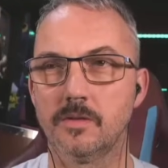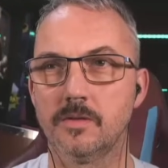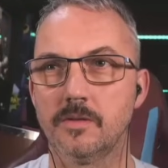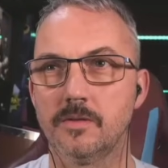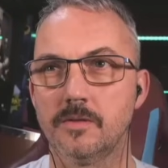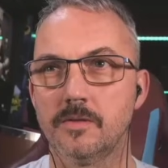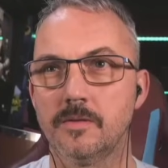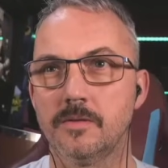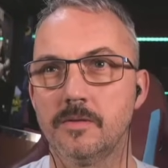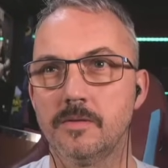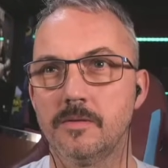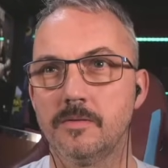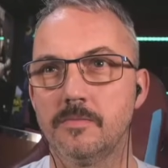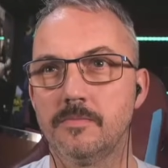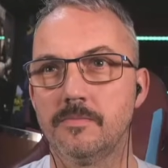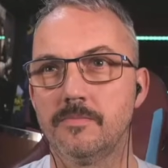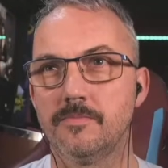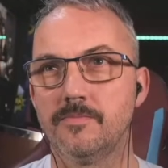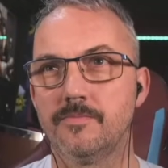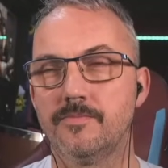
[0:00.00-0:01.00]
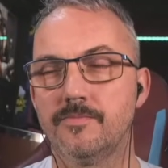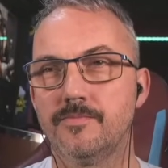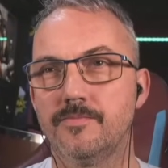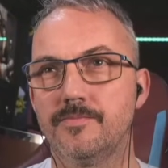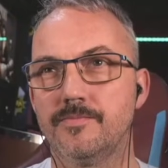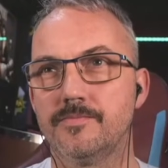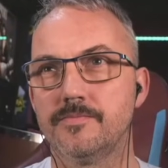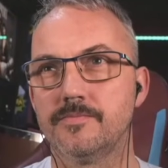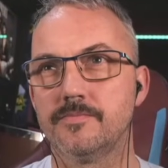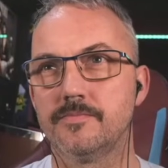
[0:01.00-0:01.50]

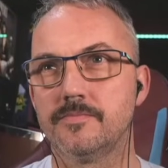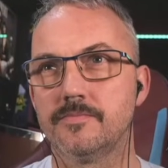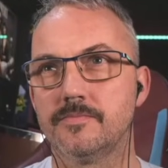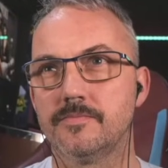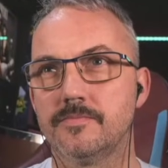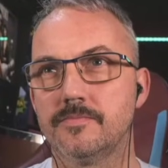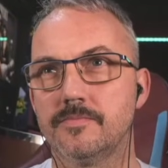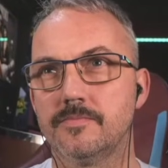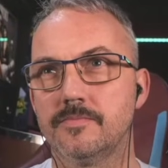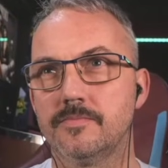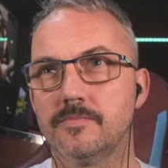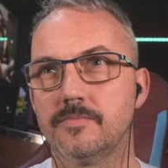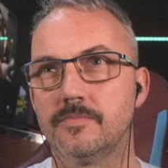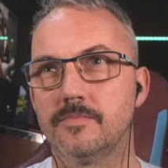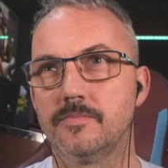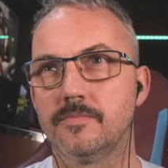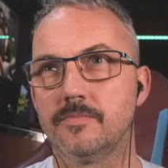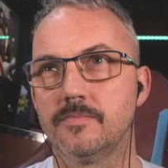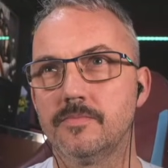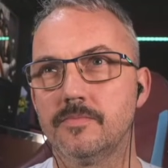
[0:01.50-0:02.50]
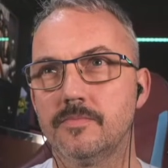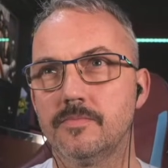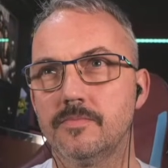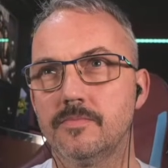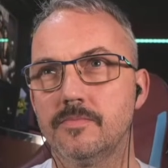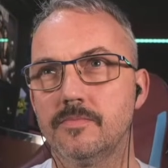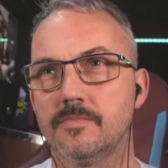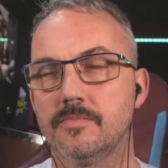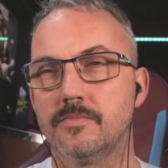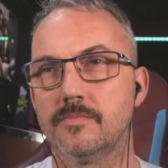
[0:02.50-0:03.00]

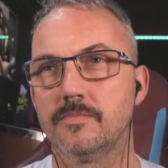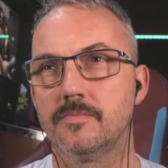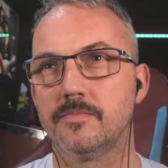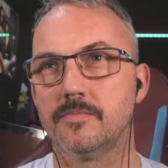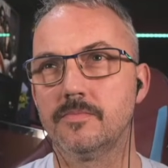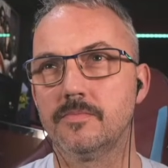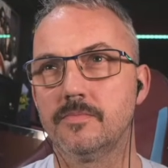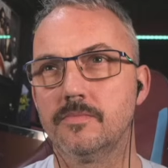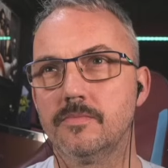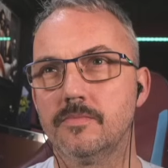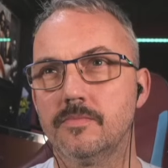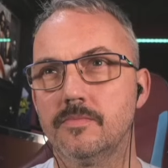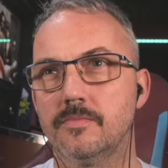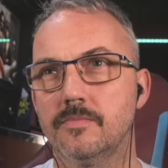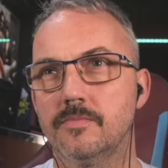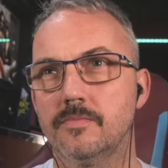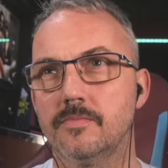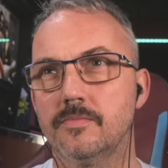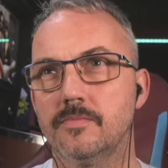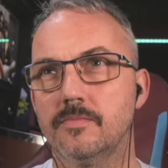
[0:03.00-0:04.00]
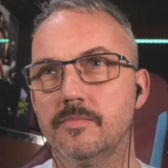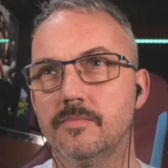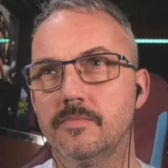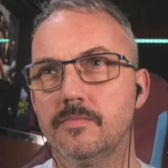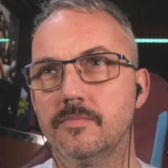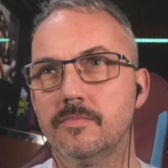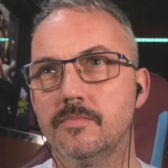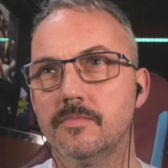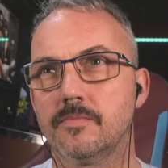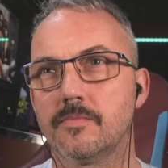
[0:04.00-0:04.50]

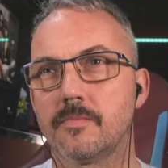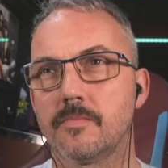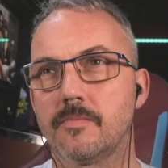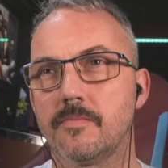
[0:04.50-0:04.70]
The person shown says nothing.